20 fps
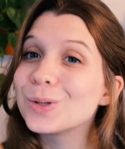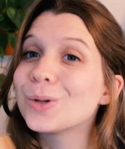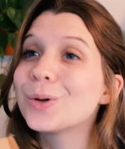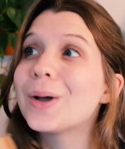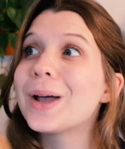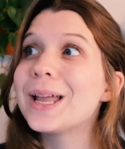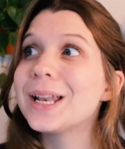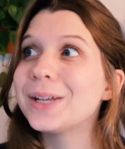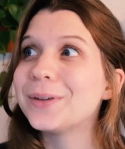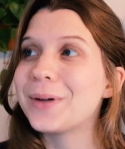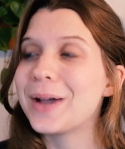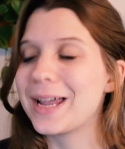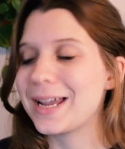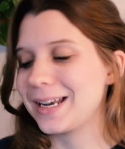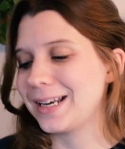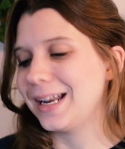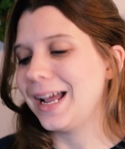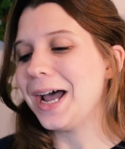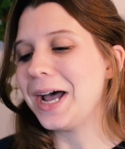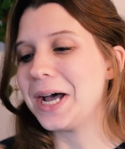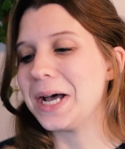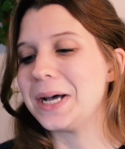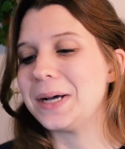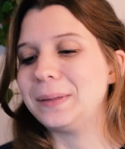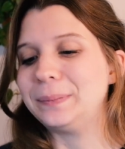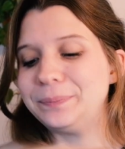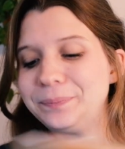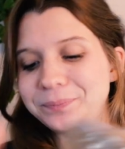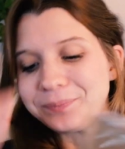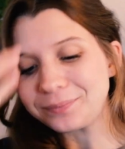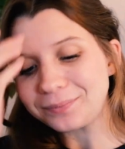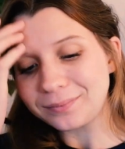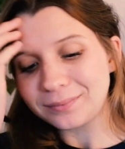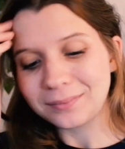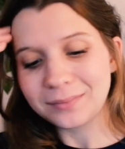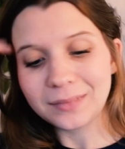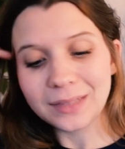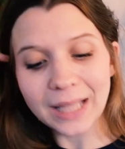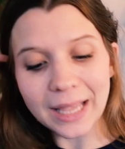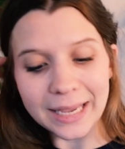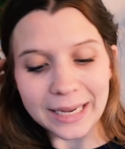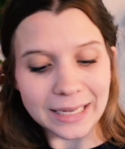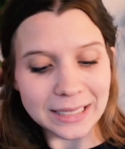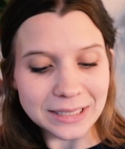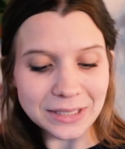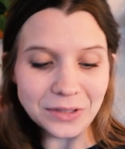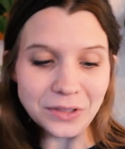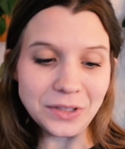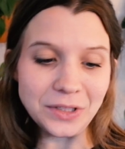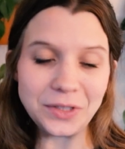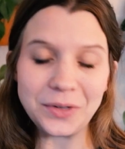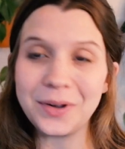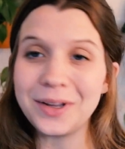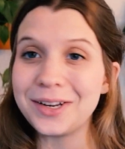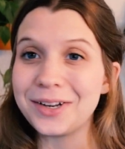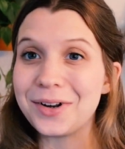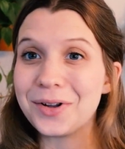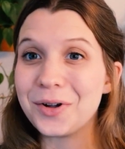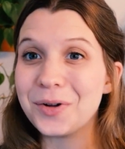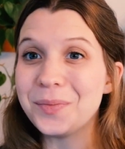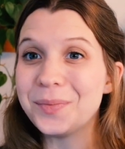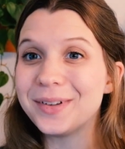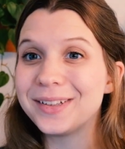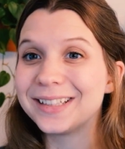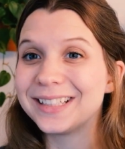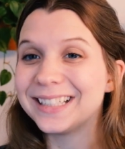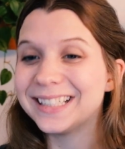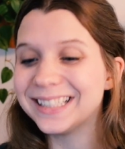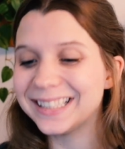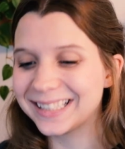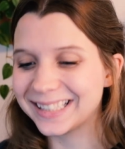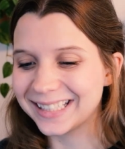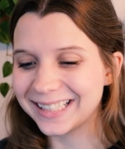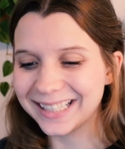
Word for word: So anyway, um, I guess I'll just go ahead and open this.